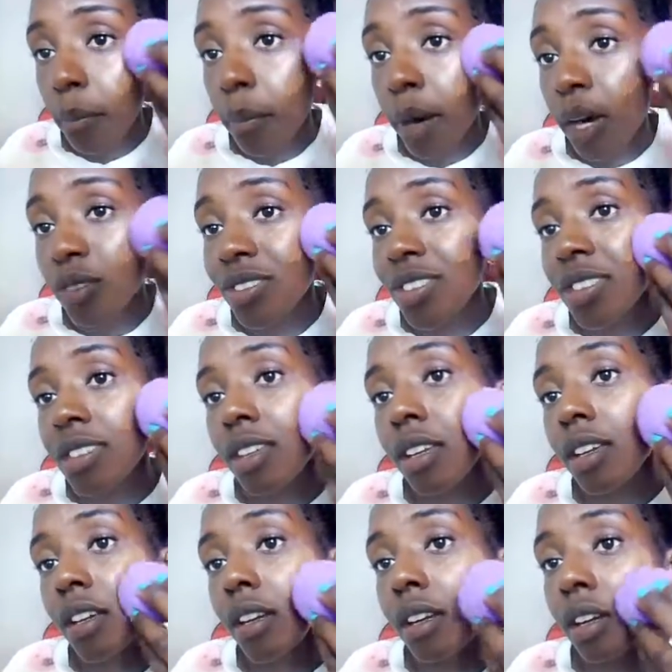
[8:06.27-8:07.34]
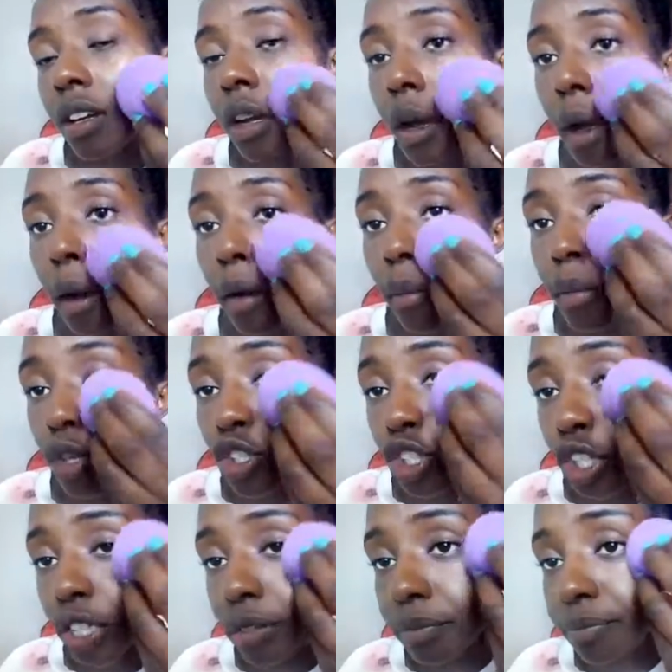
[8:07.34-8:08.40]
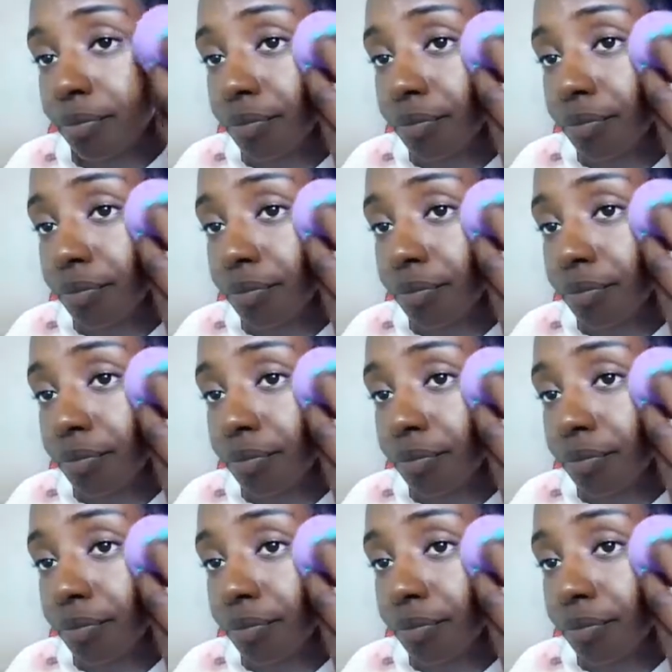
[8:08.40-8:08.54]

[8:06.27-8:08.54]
bouncing motion.